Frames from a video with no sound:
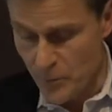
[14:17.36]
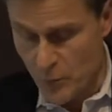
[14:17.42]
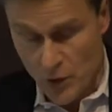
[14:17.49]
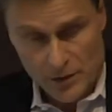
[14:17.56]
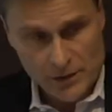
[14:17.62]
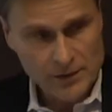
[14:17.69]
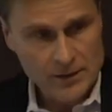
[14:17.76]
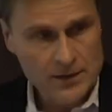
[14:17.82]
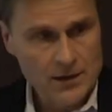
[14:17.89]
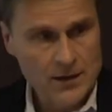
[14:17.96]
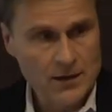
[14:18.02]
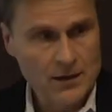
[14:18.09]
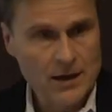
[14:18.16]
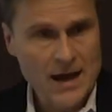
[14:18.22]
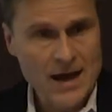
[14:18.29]
personally
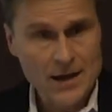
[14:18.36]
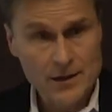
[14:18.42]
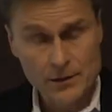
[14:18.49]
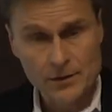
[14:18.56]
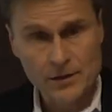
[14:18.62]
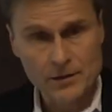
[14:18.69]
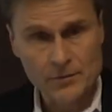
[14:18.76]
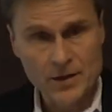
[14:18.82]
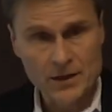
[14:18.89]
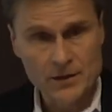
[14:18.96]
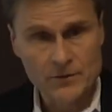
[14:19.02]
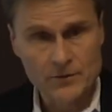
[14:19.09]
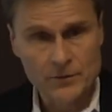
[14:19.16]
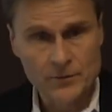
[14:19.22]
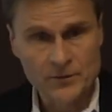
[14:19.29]
a highest respect
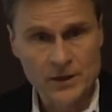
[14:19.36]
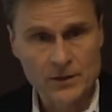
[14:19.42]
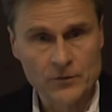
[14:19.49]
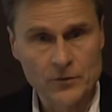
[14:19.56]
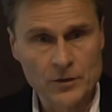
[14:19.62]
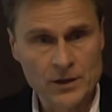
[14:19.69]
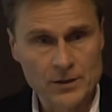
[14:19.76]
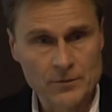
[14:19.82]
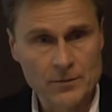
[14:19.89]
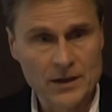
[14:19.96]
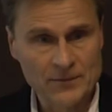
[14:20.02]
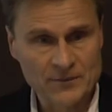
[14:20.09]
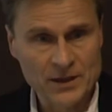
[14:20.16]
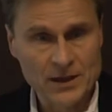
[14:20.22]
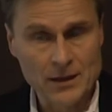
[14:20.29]
for for him
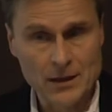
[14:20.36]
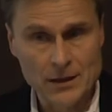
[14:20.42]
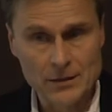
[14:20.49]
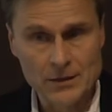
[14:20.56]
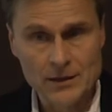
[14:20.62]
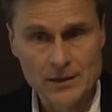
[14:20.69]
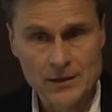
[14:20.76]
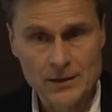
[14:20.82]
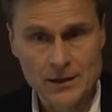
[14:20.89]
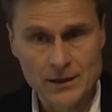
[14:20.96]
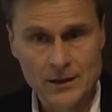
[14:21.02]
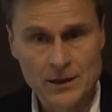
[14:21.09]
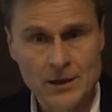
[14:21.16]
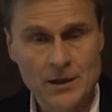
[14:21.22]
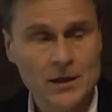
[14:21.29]
and as a leader,
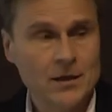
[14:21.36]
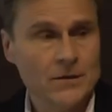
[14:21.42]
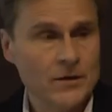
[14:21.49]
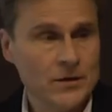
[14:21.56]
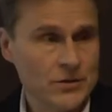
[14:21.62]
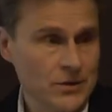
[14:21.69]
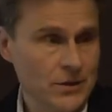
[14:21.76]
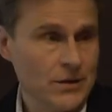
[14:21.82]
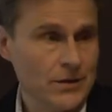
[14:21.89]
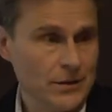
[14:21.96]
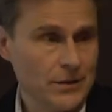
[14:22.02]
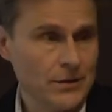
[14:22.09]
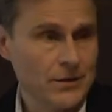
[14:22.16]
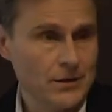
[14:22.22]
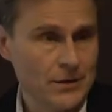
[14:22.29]
which
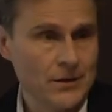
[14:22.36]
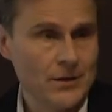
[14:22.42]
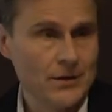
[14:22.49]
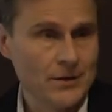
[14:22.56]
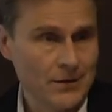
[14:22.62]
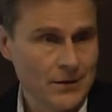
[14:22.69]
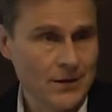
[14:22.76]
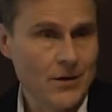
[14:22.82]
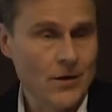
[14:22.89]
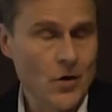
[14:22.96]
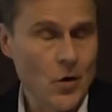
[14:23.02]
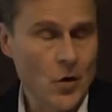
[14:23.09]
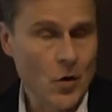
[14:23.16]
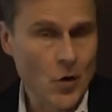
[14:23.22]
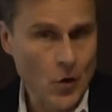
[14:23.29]
is
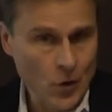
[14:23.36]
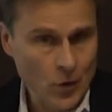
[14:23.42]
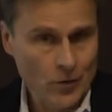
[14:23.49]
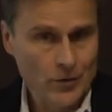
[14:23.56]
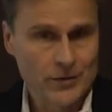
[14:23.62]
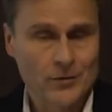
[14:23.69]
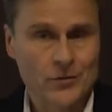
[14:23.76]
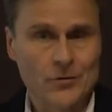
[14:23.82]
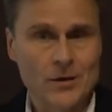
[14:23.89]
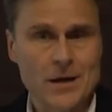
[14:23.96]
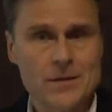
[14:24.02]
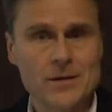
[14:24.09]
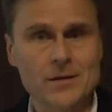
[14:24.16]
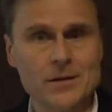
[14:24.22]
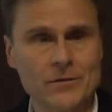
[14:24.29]
also, I
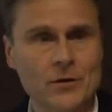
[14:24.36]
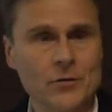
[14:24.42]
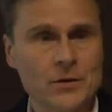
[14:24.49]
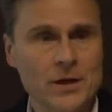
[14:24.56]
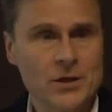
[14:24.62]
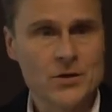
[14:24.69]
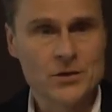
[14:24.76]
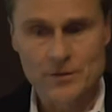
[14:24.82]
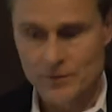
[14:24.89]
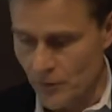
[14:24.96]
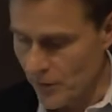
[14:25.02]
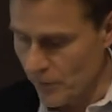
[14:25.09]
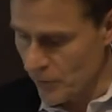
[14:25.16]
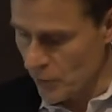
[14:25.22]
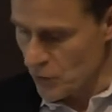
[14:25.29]
think, the foundation for
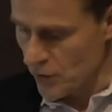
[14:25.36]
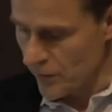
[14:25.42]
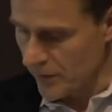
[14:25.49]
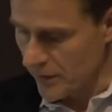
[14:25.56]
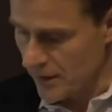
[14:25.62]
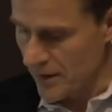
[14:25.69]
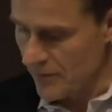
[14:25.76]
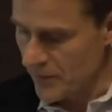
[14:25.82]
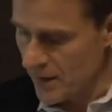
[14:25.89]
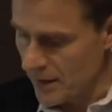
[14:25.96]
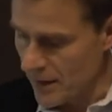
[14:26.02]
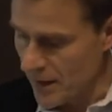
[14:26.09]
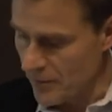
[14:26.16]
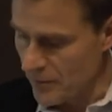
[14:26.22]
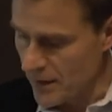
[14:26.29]
the future of the com
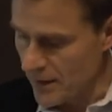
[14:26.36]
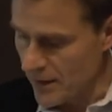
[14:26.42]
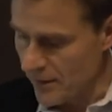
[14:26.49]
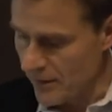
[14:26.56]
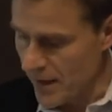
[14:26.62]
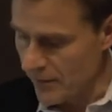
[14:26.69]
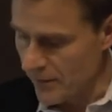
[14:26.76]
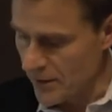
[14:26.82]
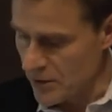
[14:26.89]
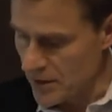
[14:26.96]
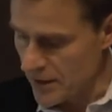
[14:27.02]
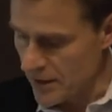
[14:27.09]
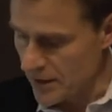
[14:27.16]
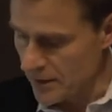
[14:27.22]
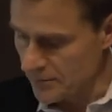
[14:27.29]
company, that we have such
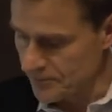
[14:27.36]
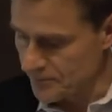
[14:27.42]
a leader.